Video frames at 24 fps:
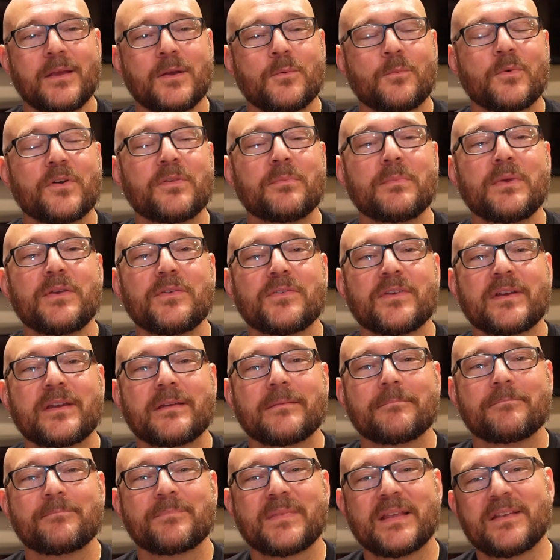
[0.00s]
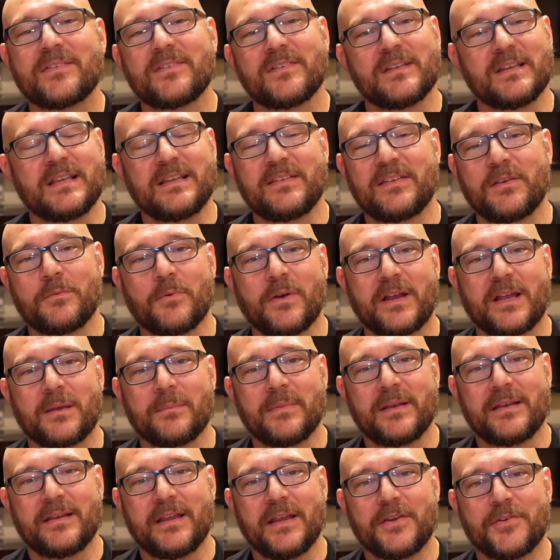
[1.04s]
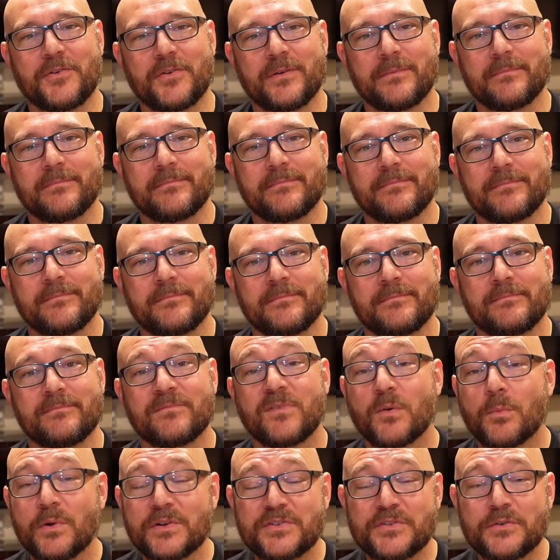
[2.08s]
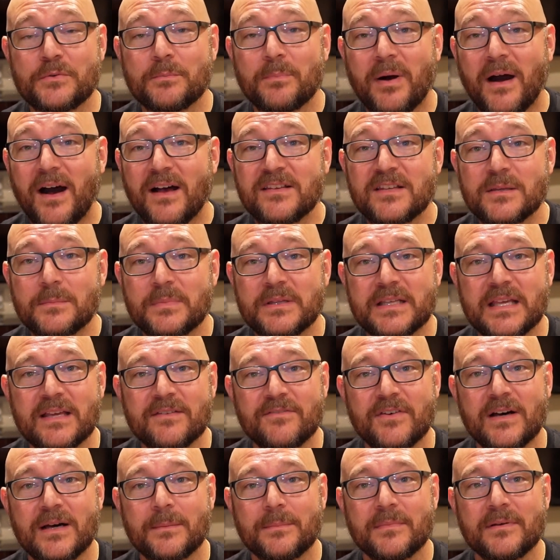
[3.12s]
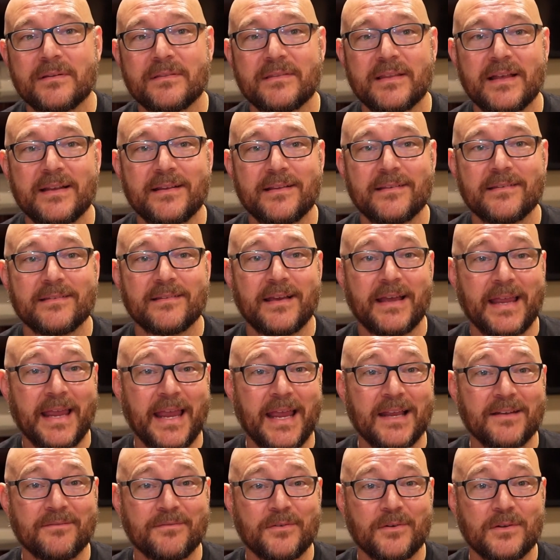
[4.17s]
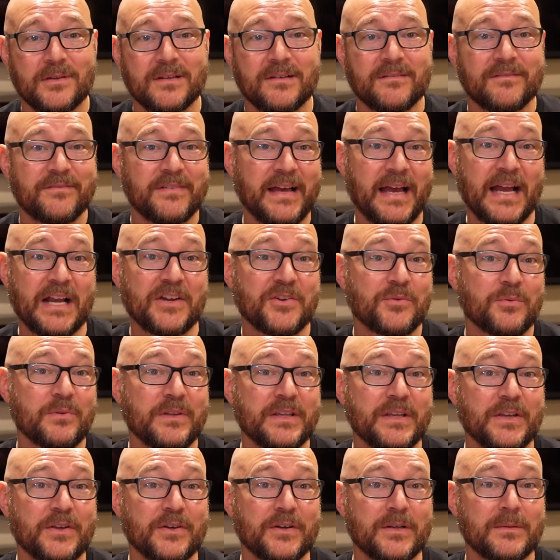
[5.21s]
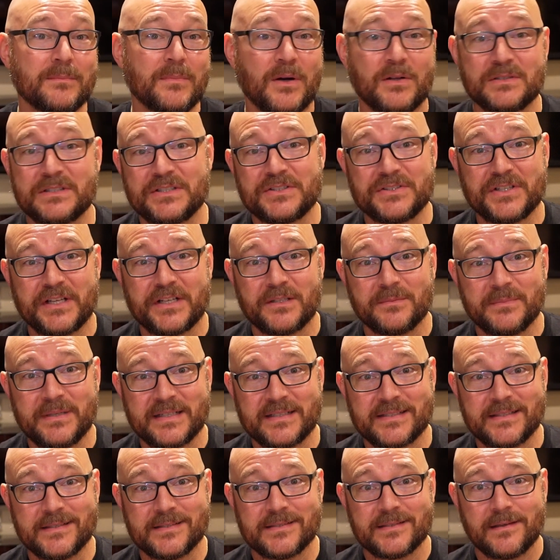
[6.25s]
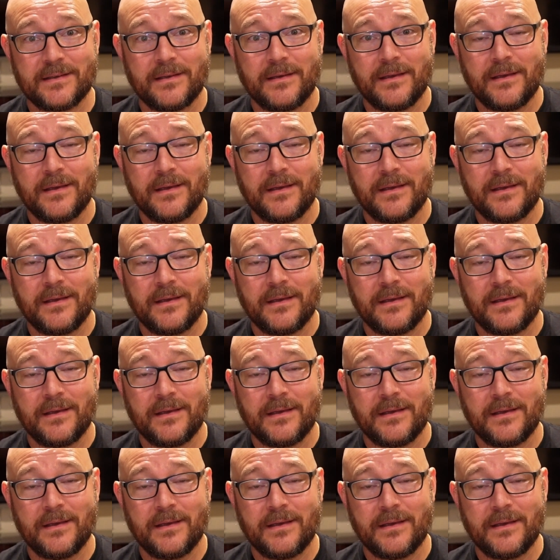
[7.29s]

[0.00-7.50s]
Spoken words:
With music, it's an easy recommendation. For what you possibly give up, that is a handful of actually good multi-channel mixes,